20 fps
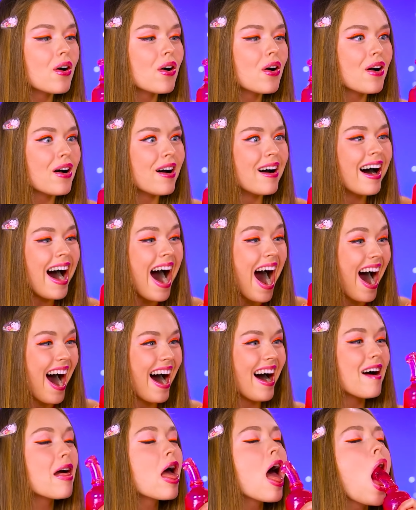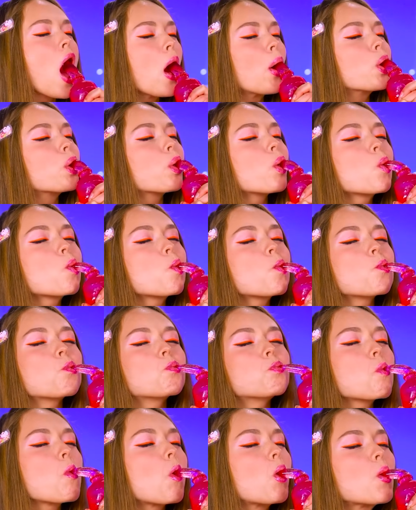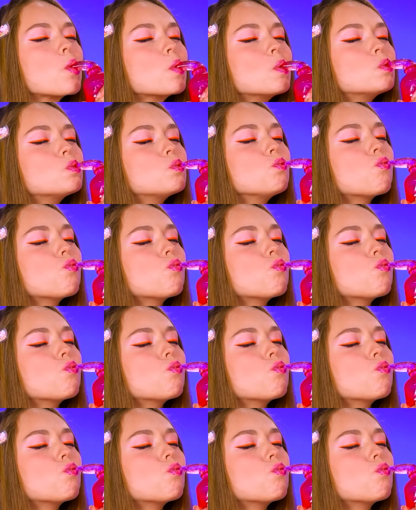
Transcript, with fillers: Both girls are having the best of days.